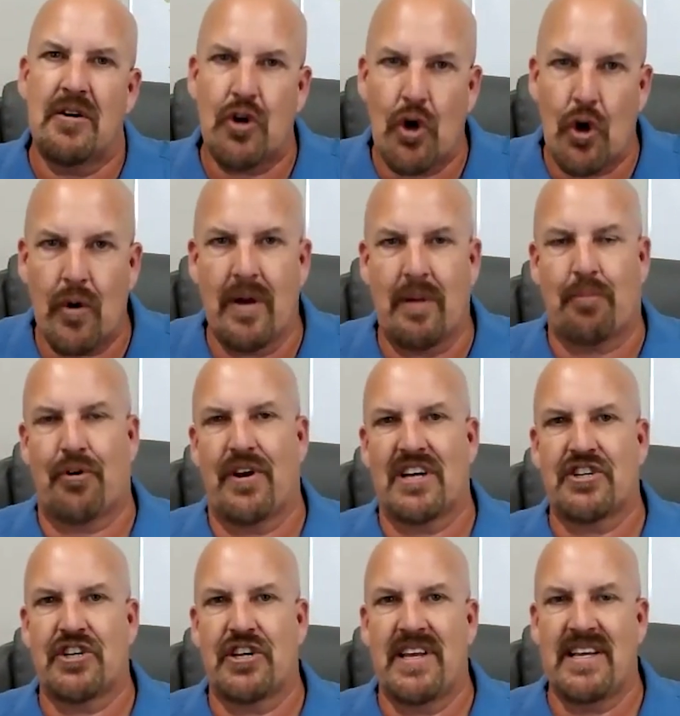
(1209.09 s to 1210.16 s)
current
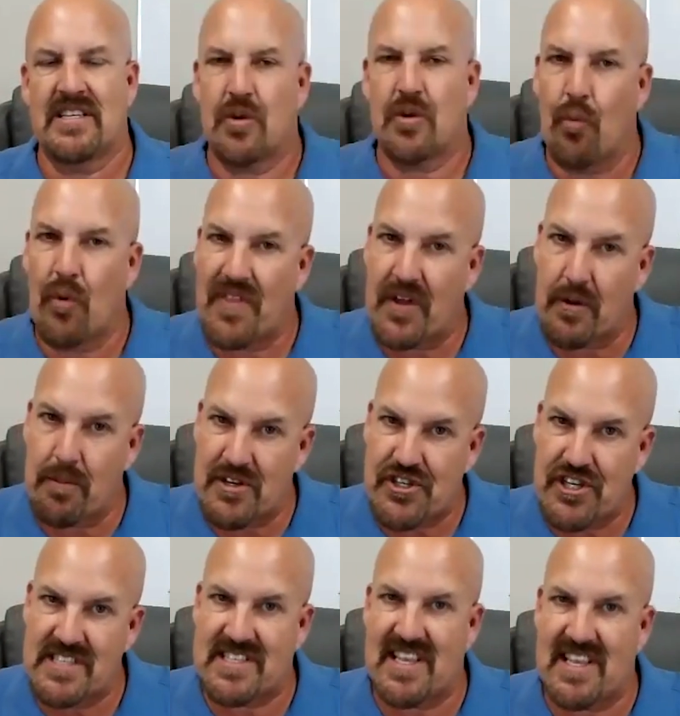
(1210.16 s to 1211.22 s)
production needs with their
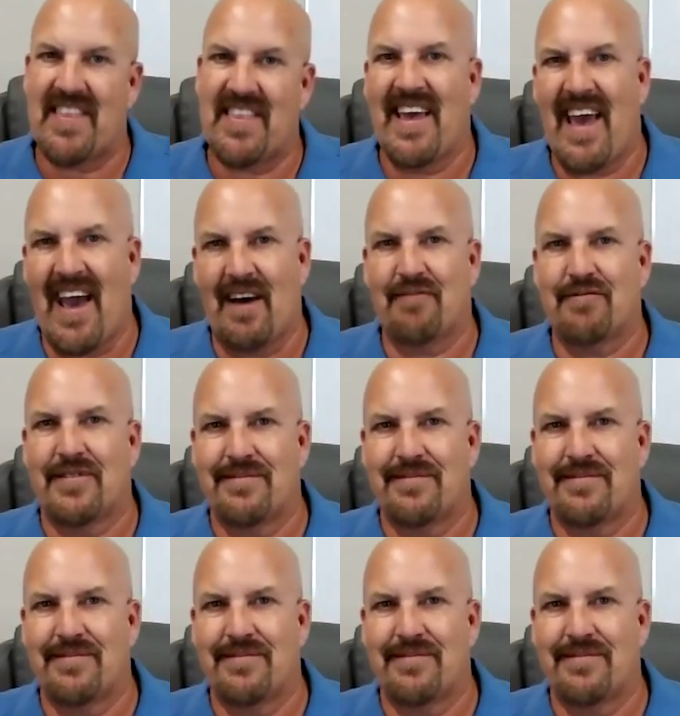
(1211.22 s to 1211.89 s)
machines that they have.